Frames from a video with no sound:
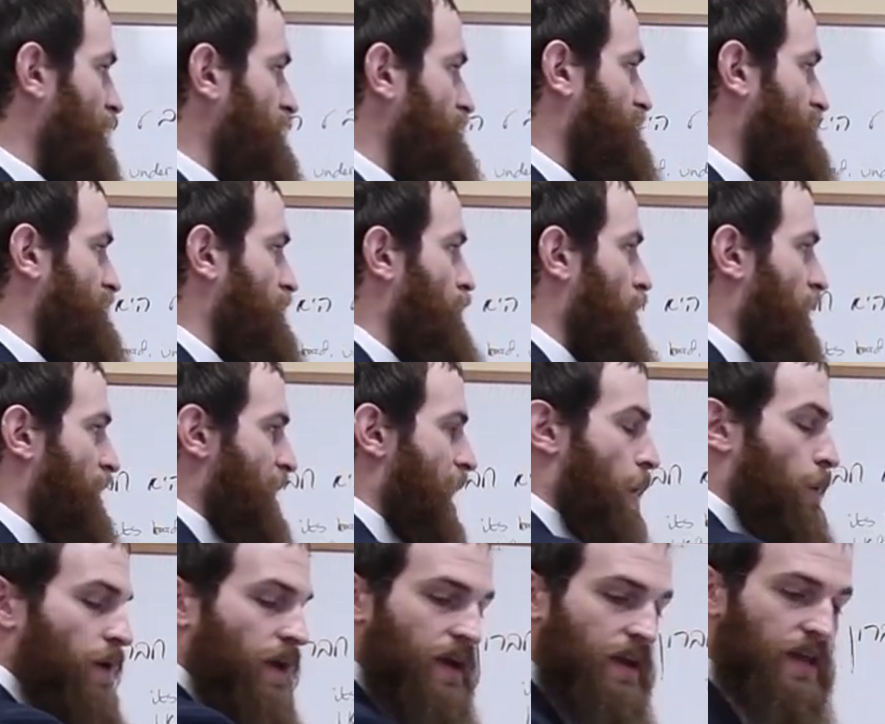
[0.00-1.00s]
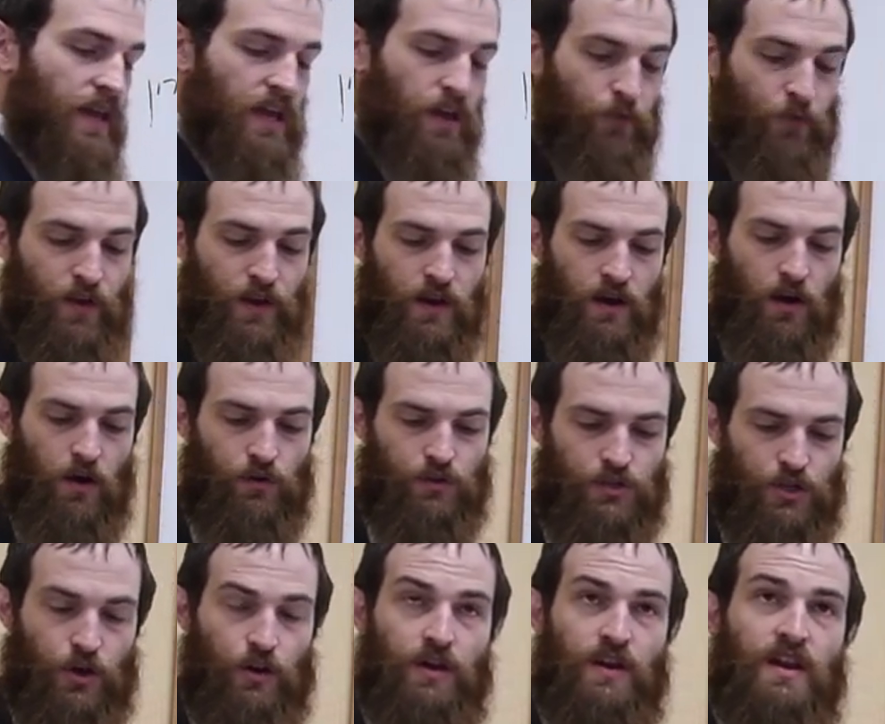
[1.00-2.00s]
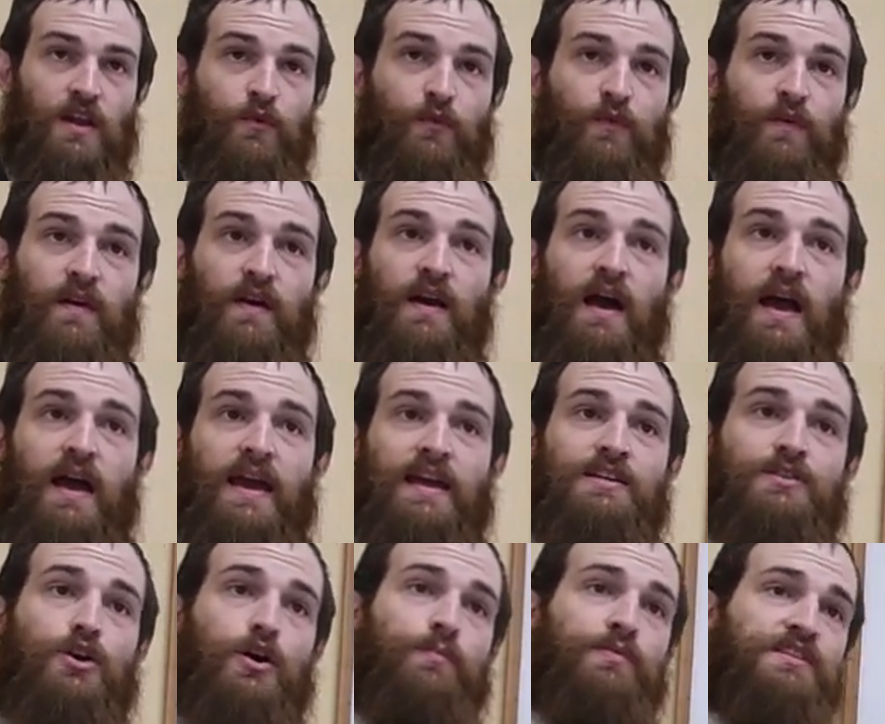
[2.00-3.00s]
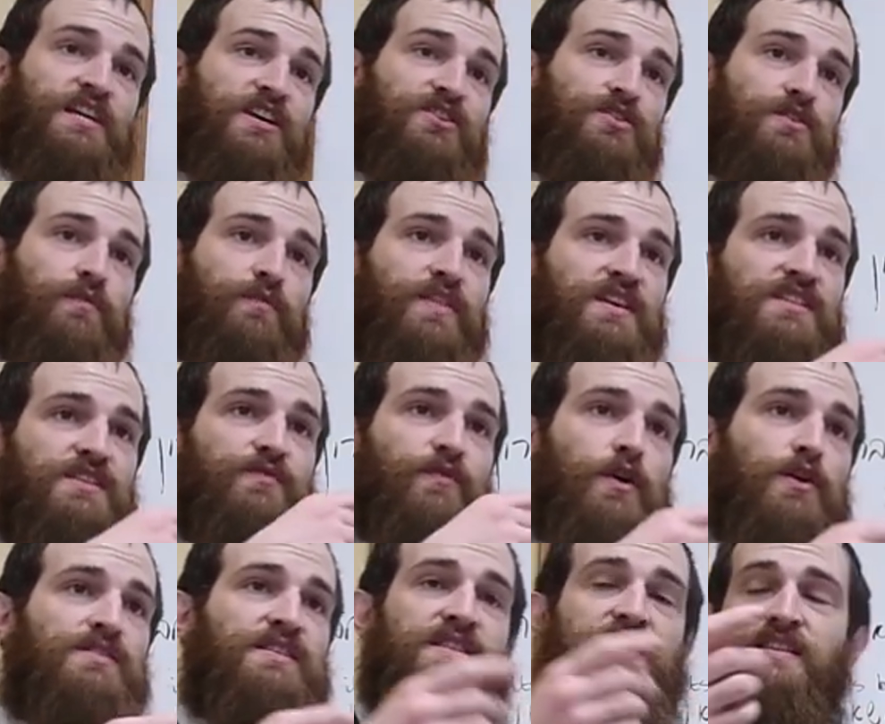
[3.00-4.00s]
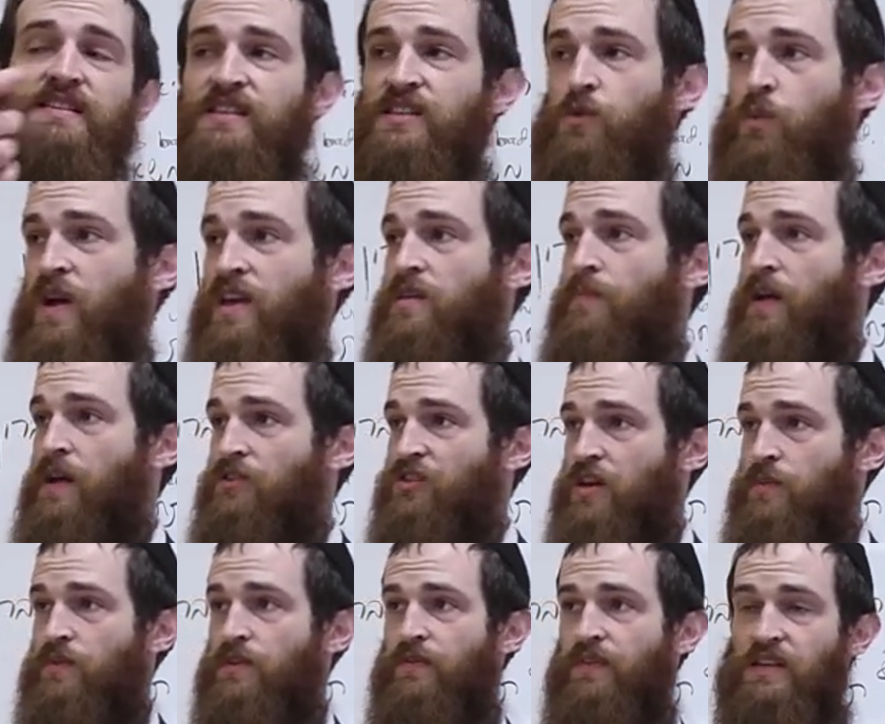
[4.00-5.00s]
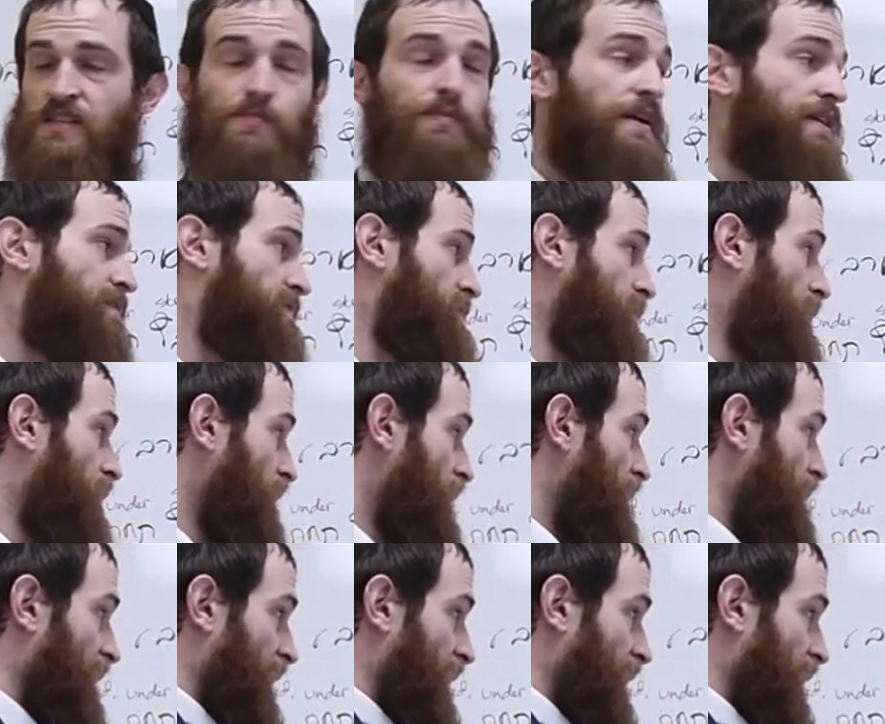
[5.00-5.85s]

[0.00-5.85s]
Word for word: Kisira, now we're going to give an alternative interpretation of this verse, and this is the way the Baal Shem Tov explains it.